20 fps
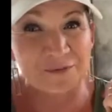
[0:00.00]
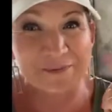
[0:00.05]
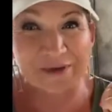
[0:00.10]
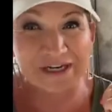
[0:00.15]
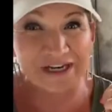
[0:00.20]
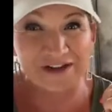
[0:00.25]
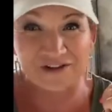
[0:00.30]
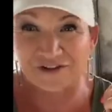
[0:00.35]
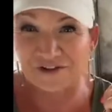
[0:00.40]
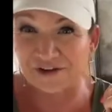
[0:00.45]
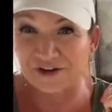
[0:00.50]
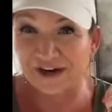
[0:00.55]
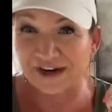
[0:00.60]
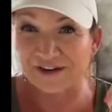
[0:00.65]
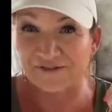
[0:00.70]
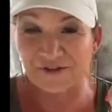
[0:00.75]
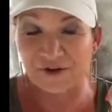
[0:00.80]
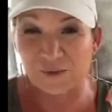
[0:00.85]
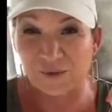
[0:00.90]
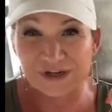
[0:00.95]
But
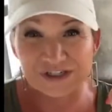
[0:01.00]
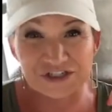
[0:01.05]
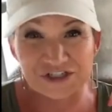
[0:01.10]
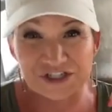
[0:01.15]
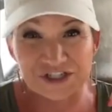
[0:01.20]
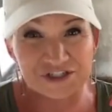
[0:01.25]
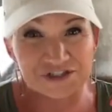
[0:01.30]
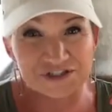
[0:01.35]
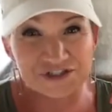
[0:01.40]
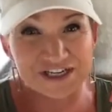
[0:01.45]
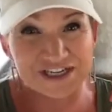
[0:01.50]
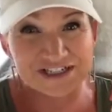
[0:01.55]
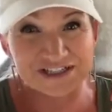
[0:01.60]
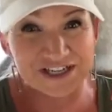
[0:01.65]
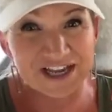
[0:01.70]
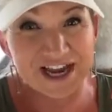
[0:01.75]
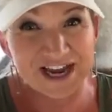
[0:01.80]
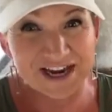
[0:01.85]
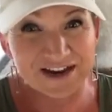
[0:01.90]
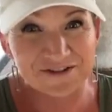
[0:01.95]
if you watched yesterday's
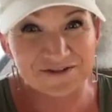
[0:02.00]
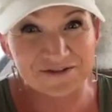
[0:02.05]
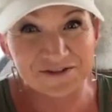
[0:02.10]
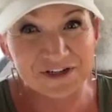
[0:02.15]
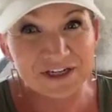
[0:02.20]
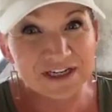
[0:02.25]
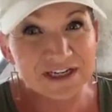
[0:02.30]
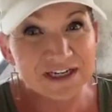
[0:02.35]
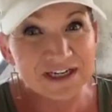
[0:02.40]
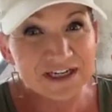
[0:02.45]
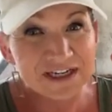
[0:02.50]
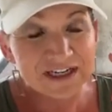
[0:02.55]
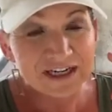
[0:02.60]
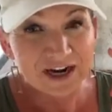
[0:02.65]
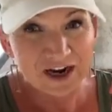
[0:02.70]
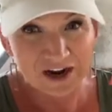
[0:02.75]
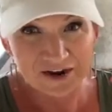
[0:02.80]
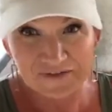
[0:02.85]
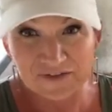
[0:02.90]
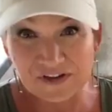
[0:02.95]
live,
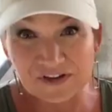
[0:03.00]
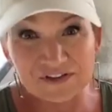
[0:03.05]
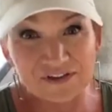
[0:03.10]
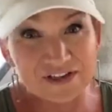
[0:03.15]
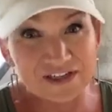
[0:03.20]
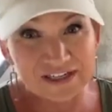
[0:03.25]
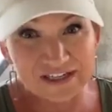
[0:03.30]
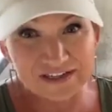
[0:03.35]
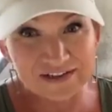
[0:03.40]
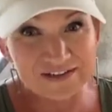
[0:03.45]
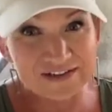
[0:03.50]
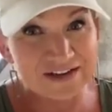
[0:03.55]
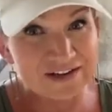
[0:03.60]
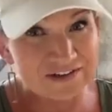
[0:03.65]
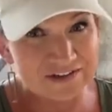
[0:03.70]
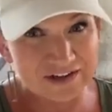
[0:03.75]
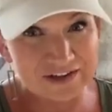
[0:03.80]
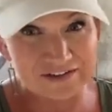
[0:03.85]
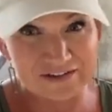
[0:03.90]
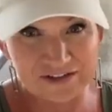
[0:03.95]
obviously at his age,
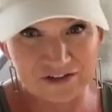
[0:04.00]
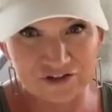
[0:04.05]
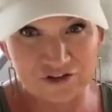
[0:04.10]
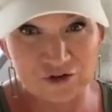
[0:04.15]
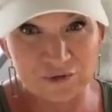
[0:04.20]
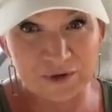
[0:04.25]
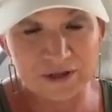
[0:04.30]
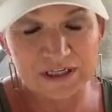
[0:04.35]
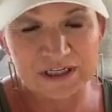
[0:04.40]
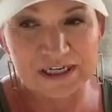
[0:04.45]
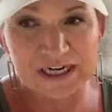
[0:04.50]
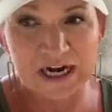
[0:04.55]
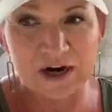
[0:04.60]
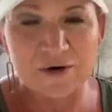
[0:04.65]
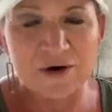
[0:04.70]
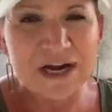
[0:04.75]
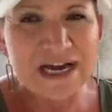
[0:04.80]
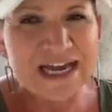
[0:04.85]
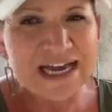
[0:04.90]
he has an issue with it now.